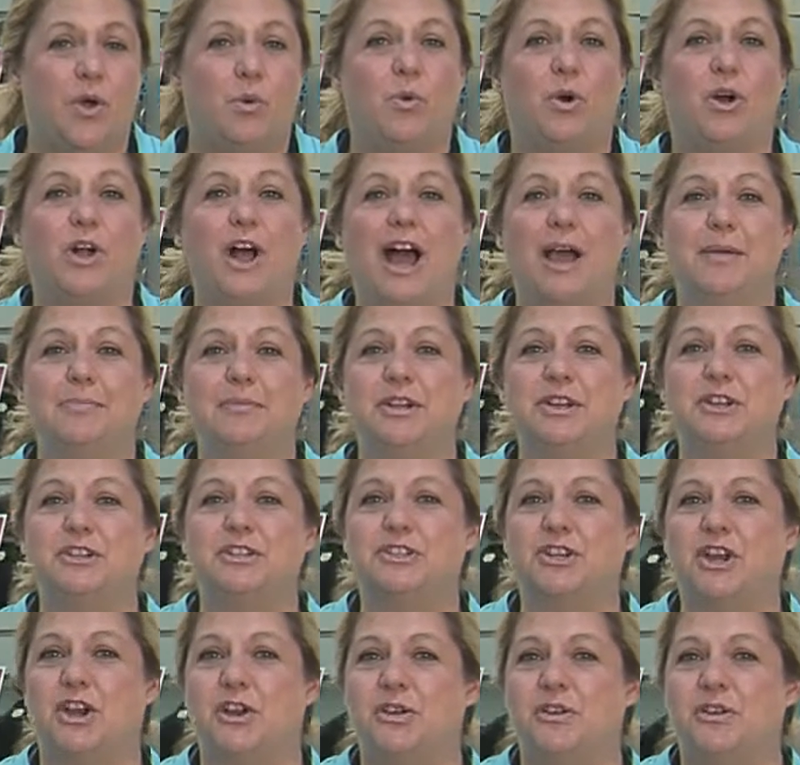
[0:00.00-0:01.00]
Well, I'm going to
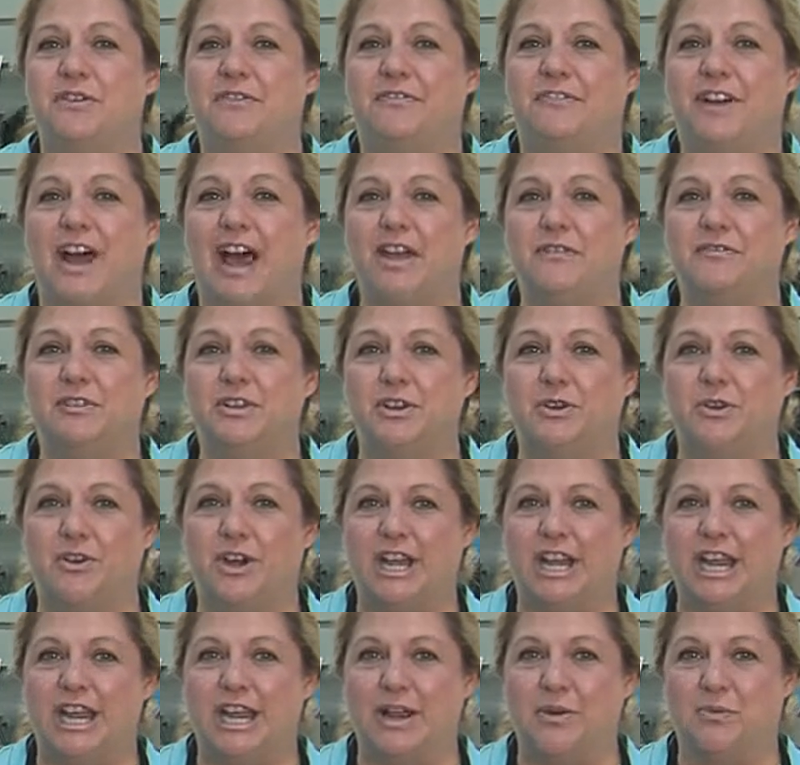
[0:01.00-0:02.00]
show you a five
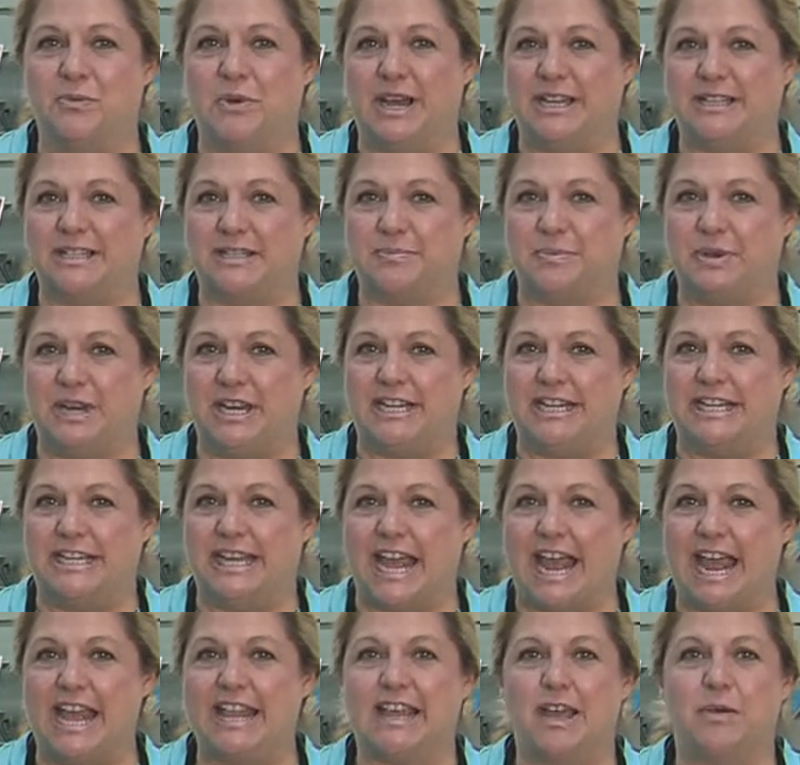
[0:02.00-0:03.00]
ingredient recipe
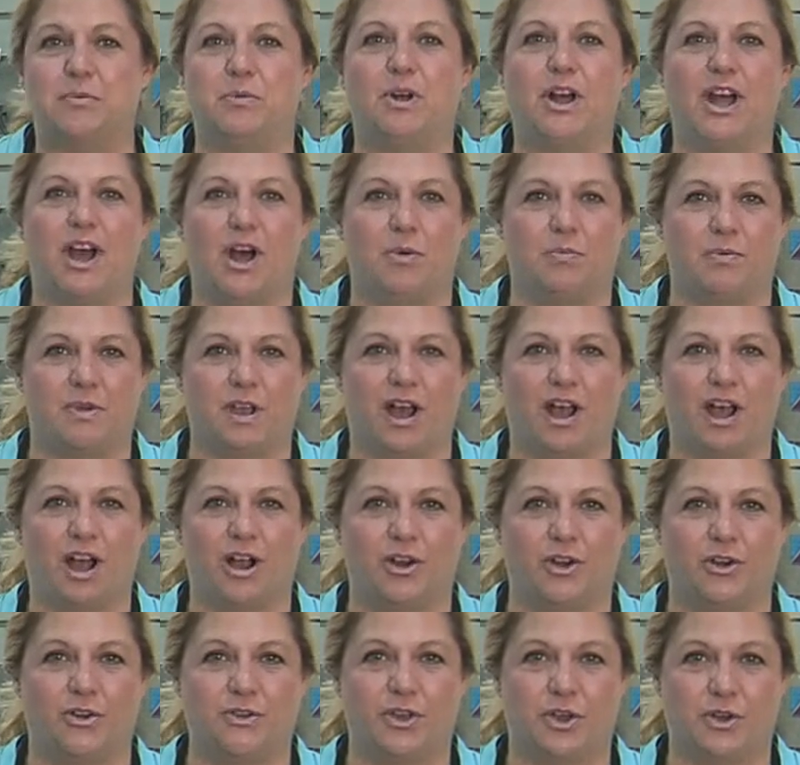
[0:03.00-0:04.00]
today that will help
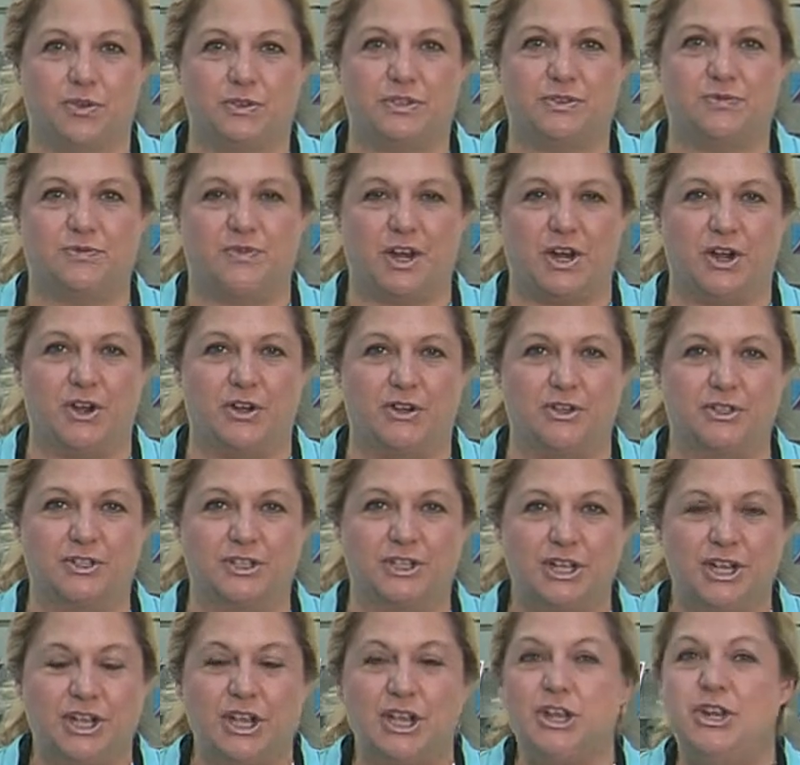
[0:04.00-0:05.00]
conquer those fears.
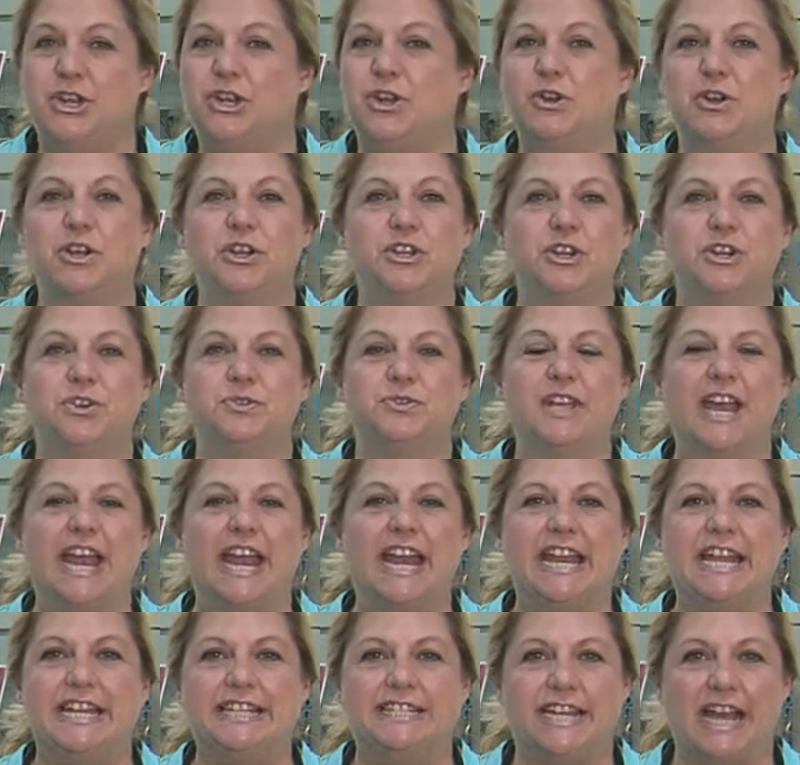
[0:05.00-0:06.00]
You could use
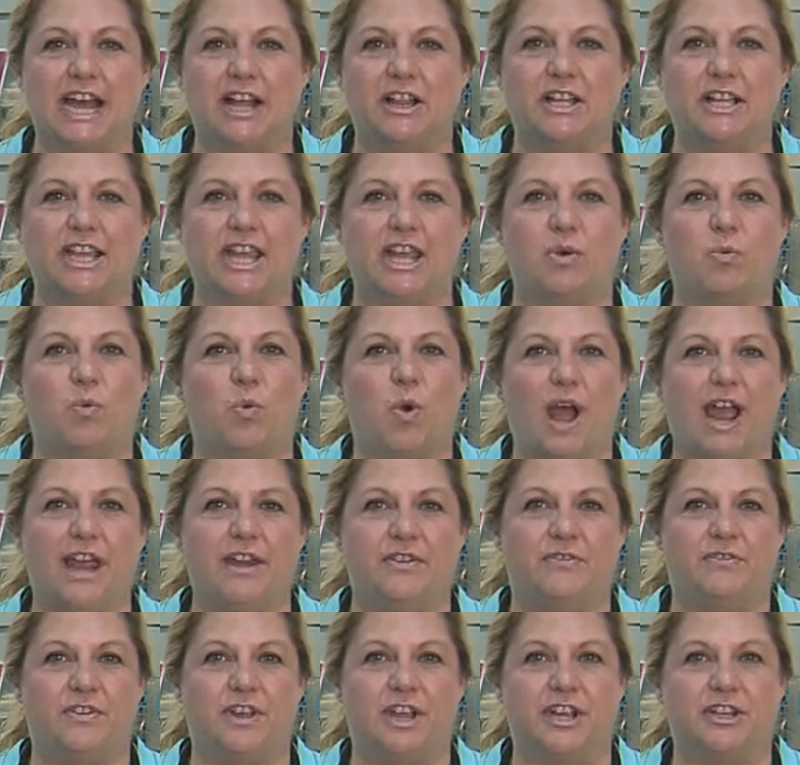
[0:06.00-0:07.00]
any delicate
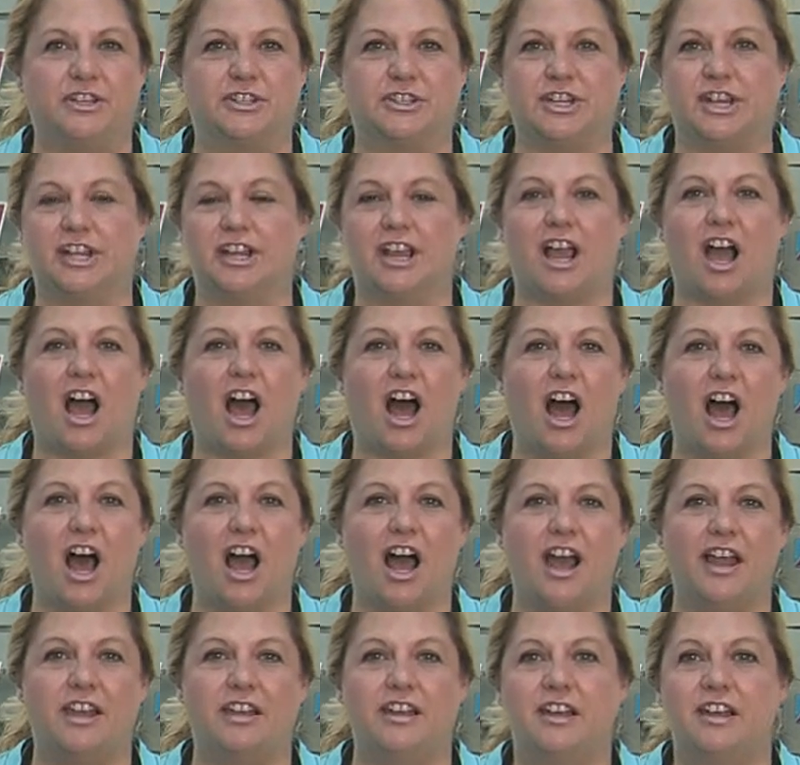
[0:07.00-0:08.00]
whitefish,
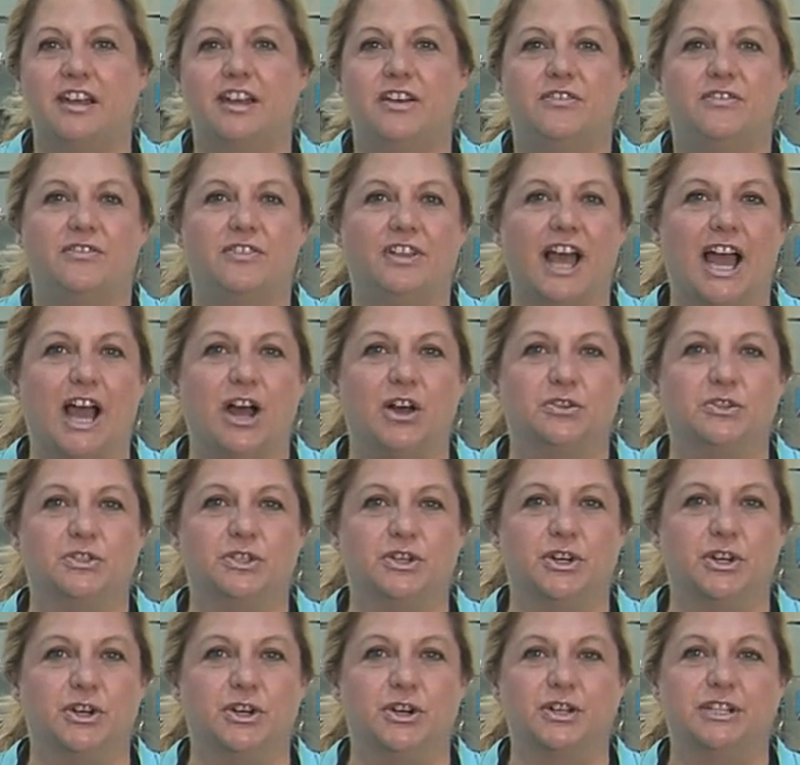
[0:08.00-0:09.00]
cod,
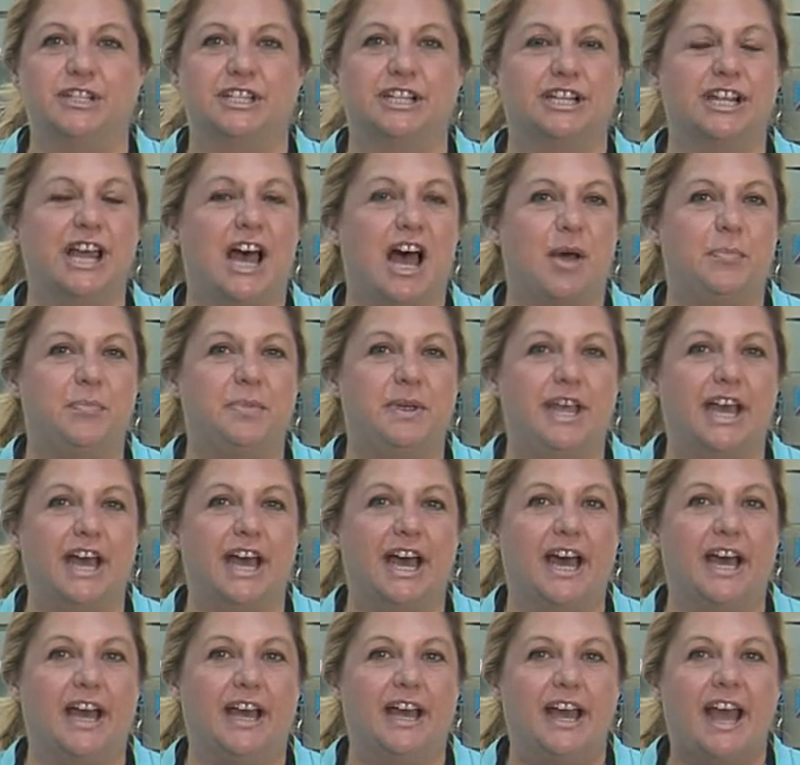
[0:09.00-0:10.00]
flounder,
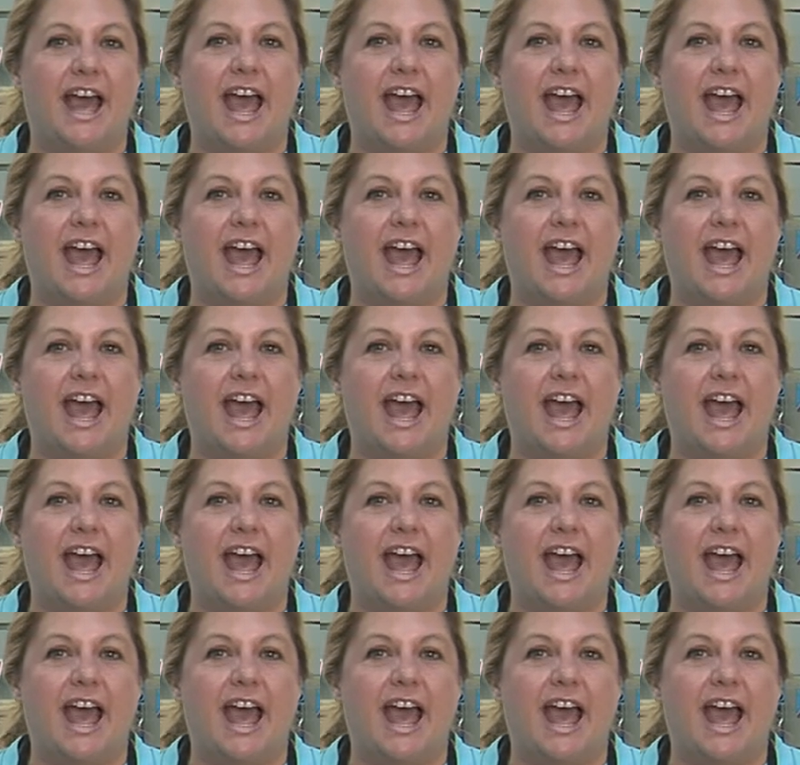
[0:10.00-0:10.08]
tilapia.